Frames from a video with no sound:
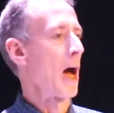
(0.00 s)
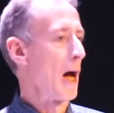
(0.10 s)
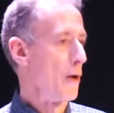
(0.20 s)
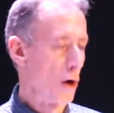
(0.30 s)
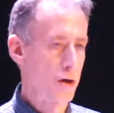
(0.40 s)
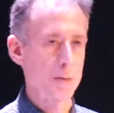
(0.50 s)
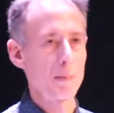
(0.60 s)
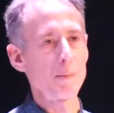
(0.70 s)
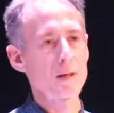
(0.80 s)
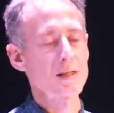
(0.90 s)
and urging
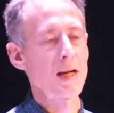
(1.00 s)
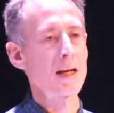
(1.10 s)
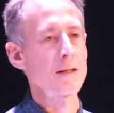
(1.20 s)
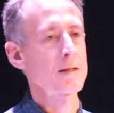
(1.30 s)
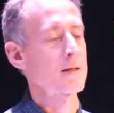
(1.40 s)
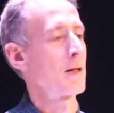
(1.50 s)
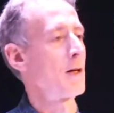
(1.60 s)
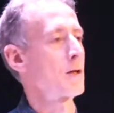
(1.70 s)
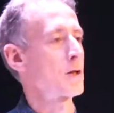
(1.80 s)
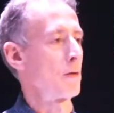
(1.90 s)
member states
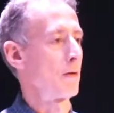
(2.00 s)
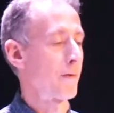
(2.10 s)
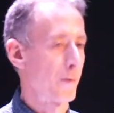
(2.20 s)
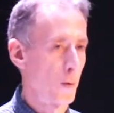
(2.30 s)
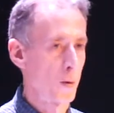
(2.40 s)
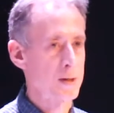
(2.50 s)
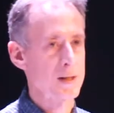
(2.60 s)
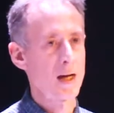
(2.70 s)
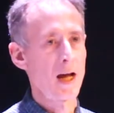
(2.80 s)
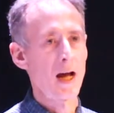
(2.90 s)
to enforce
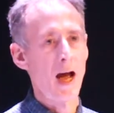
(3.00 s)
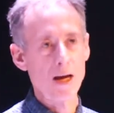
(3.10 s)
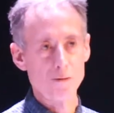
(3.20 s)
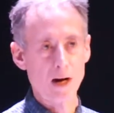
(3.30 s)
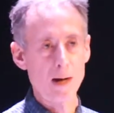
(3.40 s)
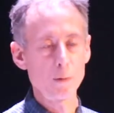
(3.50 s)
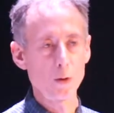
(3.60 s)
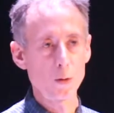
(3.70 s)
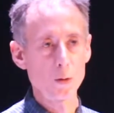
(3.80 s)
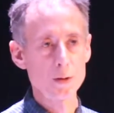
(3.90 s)
hate crime
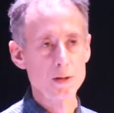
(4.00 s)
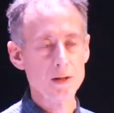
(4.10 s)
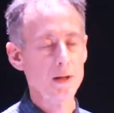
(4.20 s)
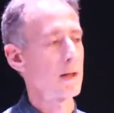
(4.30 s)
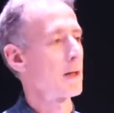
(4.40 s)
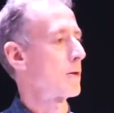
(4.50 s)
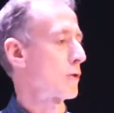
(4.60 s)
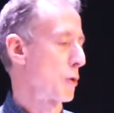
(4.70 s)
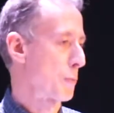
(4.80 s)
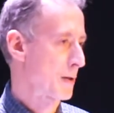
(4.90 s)
laws
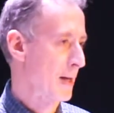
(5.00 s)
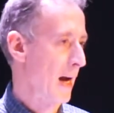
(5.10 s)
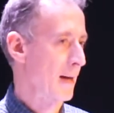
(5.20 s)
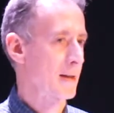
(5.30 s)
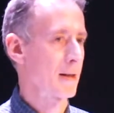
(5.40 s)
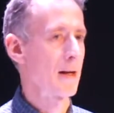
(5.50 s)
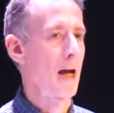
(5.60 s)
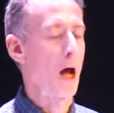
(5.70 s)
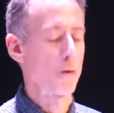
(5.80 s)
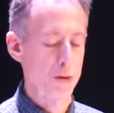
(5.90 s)
to protect
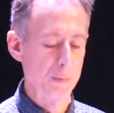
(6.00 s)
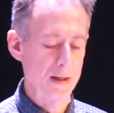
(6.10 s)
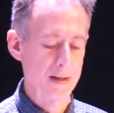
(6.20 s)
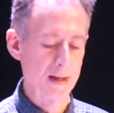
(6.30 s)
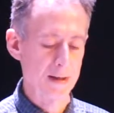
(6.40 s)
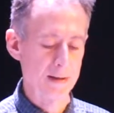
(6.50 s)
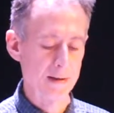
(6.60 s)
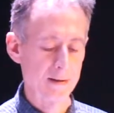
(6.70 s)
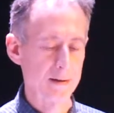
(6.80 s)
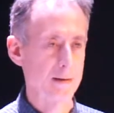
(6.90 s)
LGBT
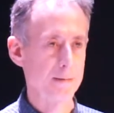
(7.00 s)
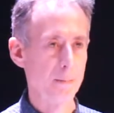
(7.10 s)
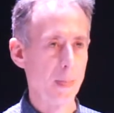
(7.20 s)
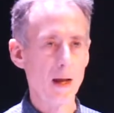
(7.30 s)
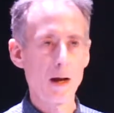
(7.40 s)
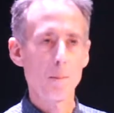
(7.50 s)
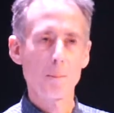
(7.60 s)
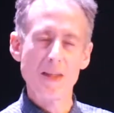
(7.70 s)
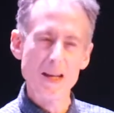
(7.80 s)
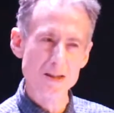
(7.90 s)
citizens.
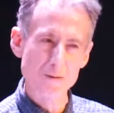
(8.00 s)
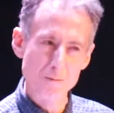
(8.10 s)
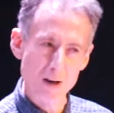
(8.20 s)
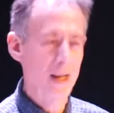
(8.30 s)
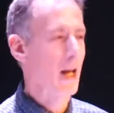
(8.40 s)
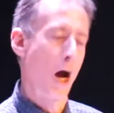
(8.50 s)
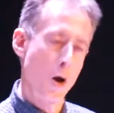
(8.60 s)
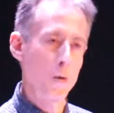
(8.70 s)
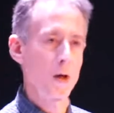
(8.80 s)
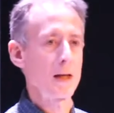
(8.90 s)
But that's really
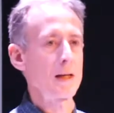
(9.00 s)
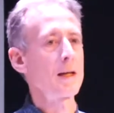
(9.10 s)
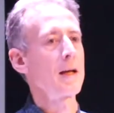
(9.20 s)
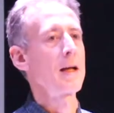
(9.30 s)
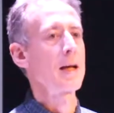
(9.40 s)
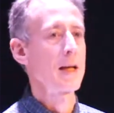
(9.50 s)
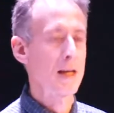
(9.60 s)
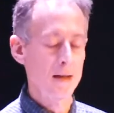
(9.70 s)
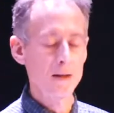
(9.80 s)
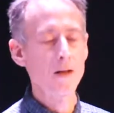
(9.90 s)
only
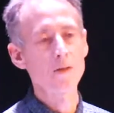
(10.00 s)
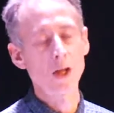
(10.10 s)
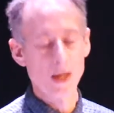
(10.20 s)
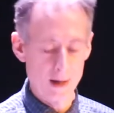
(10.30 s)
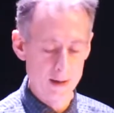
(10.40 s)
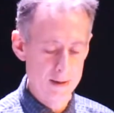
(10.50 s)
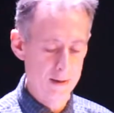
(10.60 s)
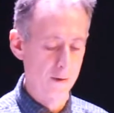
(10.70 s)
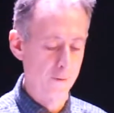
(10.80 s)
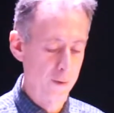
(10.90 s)
in the last
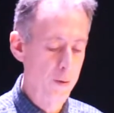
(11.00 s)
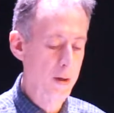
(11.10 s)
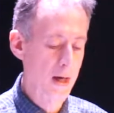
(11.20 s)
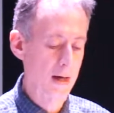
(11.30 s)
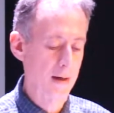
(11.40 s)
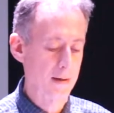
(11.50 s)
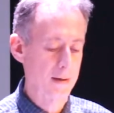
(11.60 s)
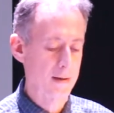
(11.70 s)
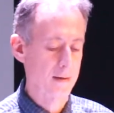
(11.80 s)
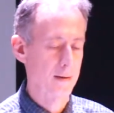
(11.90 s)
few
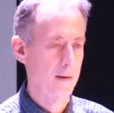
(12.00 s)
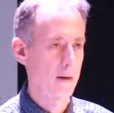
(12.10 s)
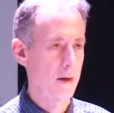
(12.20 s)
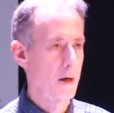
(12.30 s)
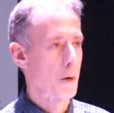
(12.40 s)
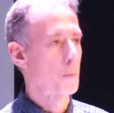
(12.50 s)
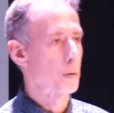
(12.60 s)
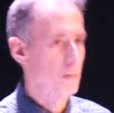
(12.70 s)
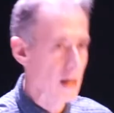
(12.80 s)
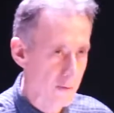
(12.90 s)
years.
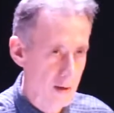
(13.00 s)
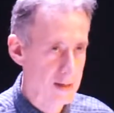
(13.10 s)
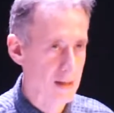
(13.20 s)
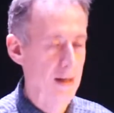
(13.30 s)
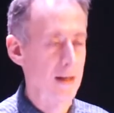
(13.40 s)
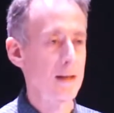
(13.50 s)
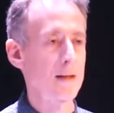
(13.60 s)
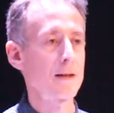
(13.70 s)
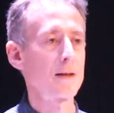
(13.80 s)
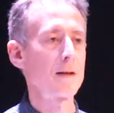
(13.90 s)
Previously,
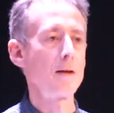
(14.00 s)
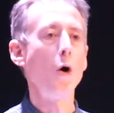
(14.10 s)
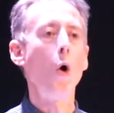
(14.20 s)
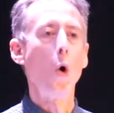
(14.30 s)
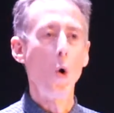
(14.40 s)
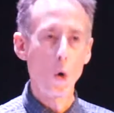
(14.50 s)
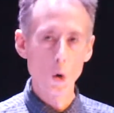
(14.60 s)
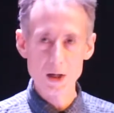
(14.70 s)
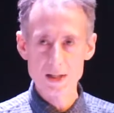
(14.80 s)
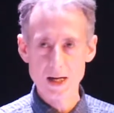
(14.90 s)

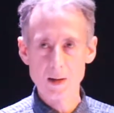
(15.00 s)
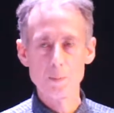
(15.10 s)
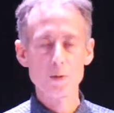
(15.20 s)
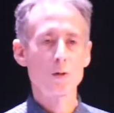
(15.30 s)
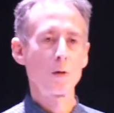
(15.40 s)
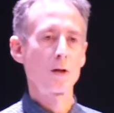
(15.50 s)
all attempts to